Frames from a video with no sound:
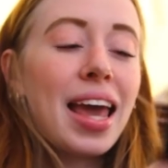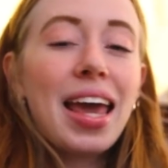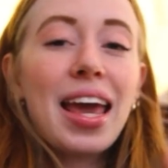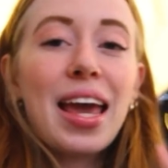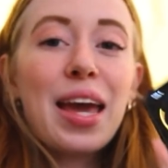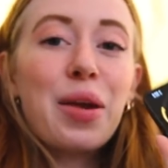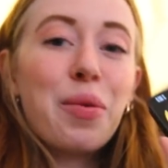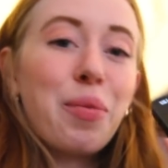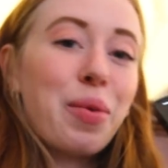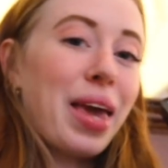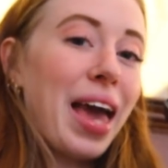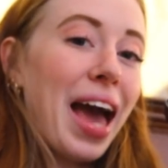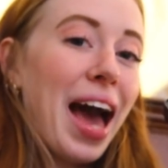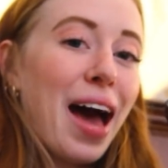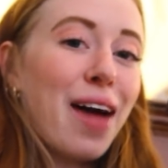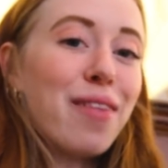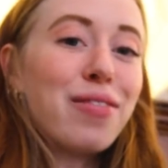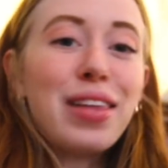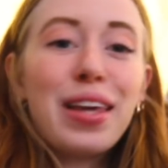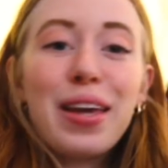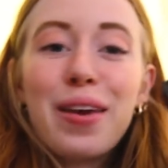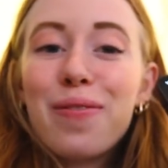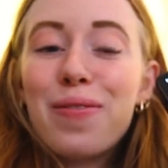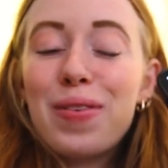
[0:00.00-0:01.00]
And we
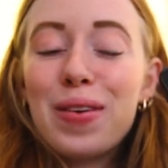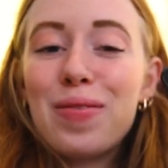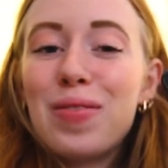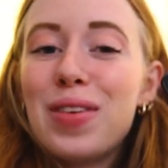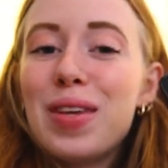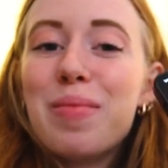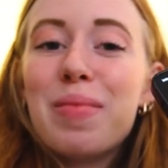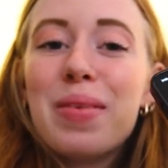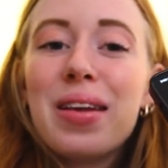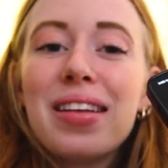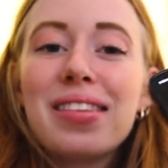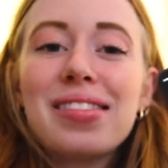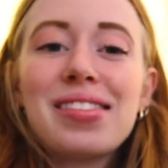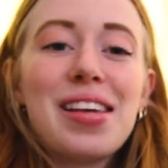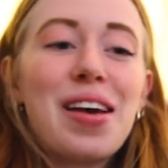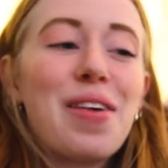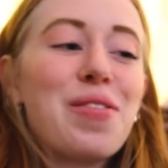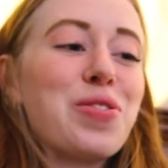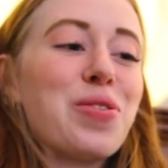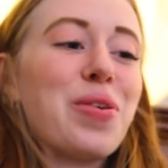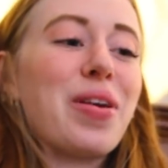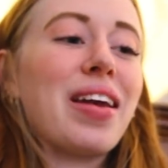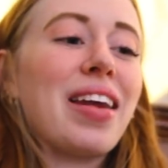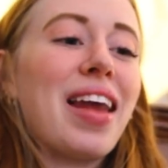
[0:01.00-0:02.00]
have like 50 minutes
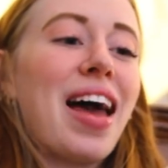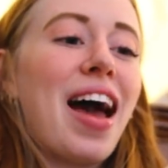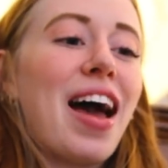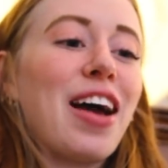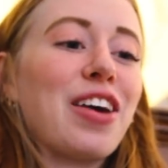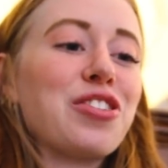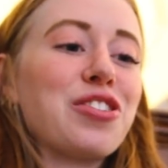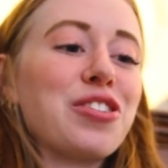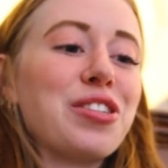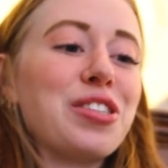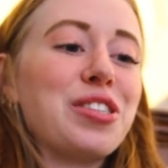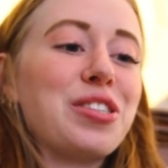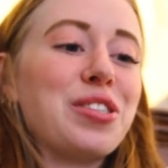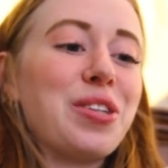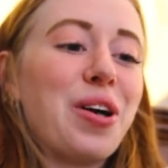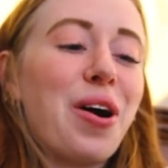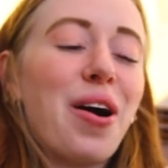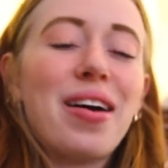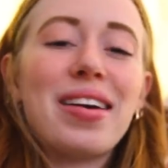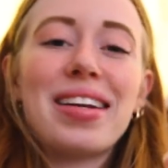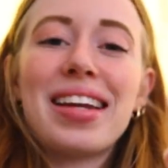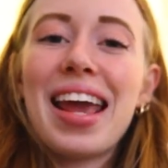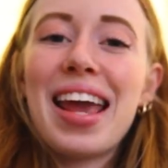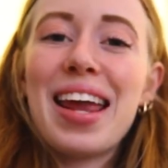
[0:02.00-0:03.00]
left, so I can actually
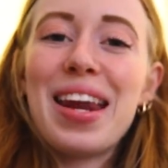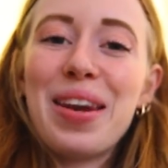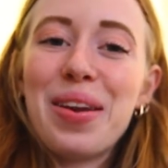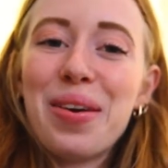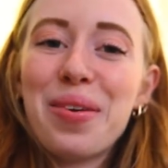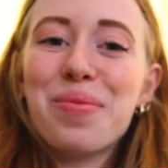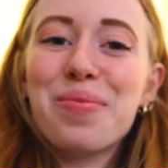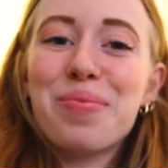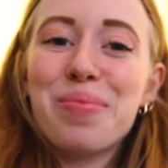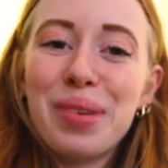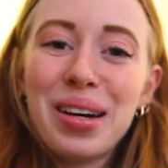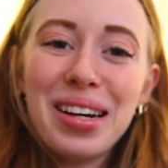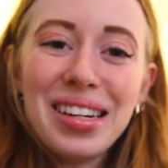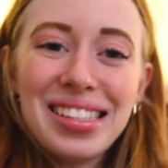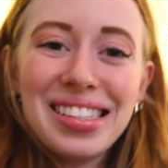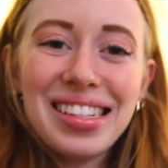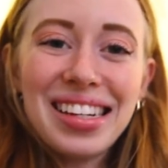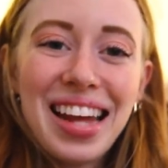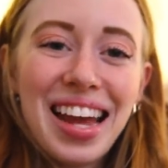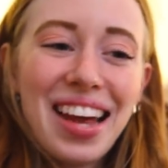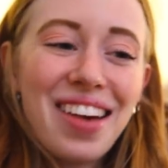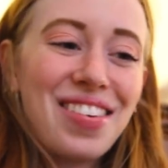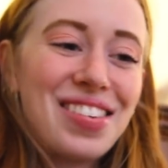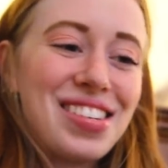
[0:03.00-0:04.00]
start a new book
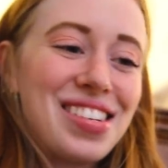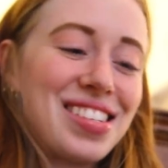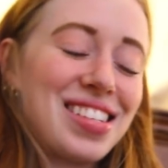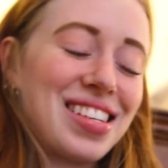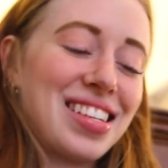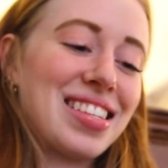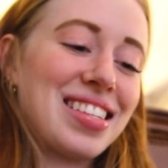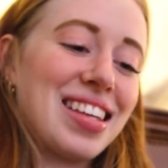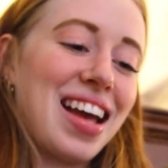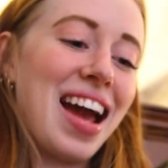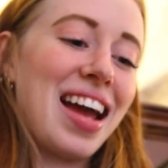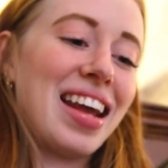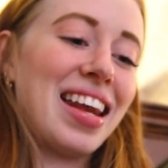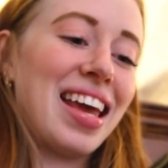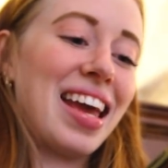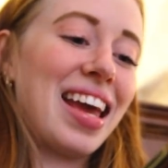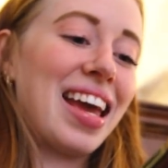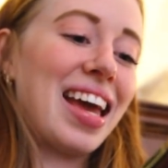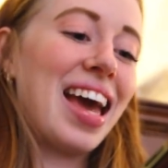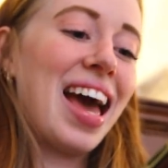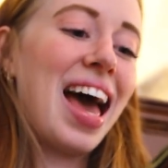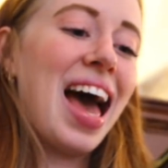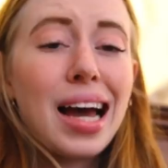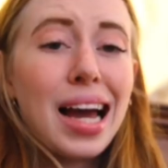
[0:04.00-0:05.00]
today, which is
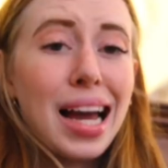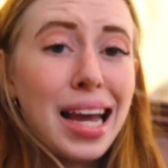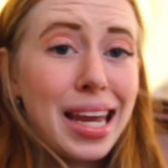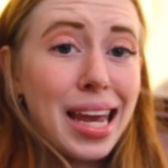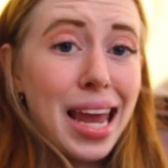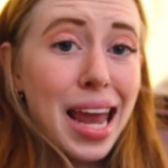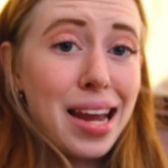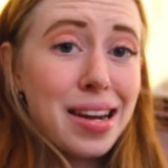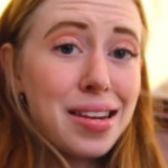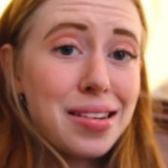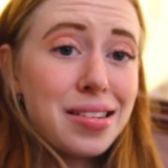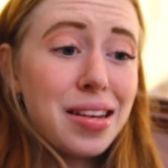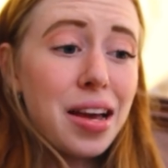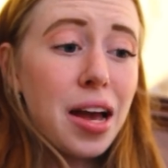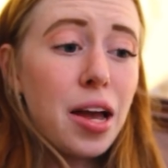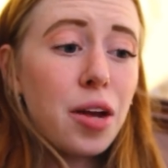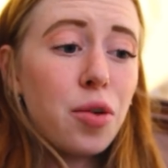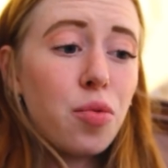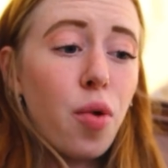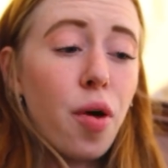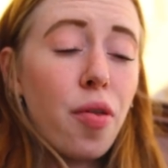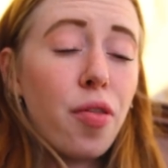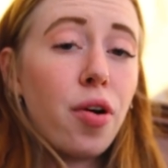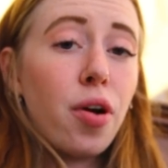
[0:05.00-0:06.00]
exciting. I can't
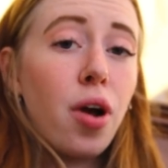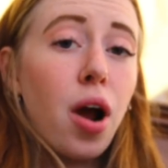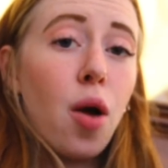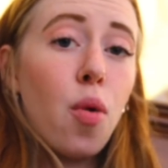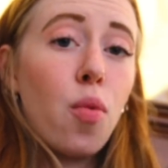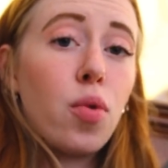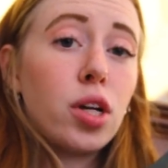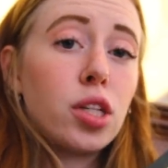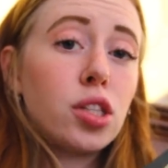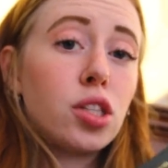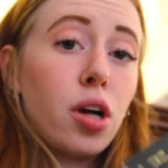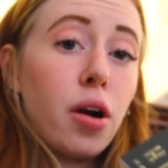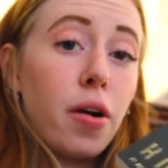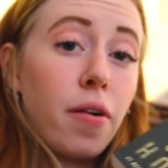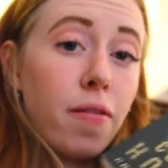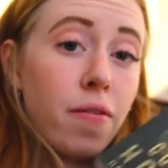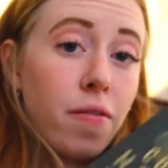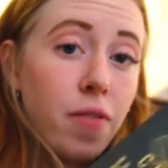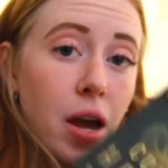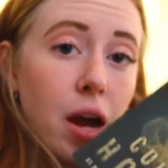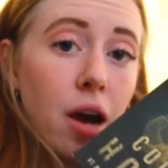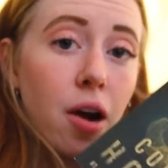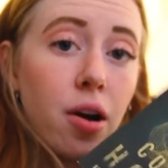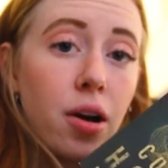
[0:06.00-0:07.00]
decide whether I want to start
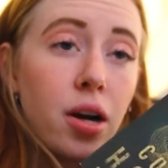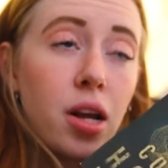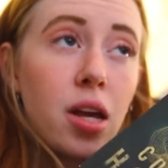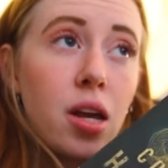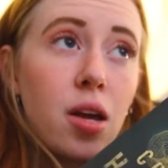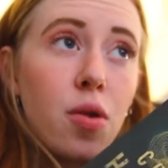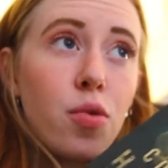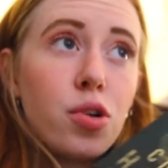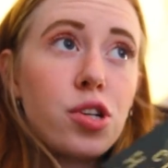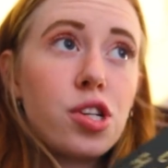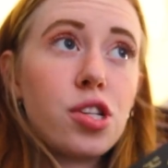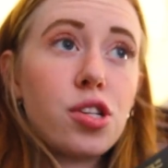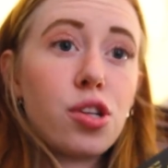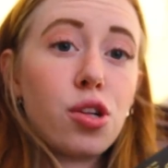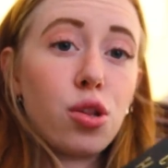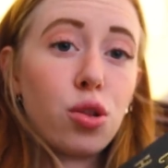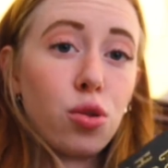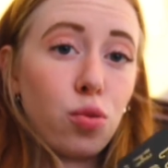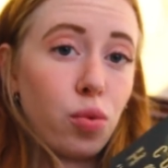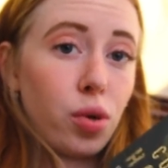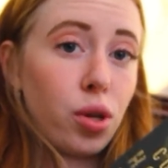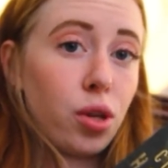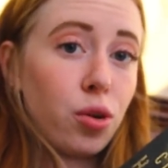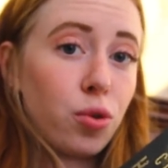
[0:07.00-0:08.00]
Verity, which is a
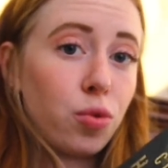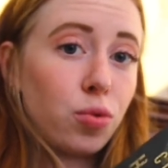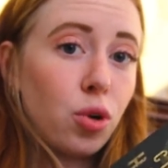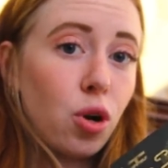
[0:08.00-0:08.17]
thriller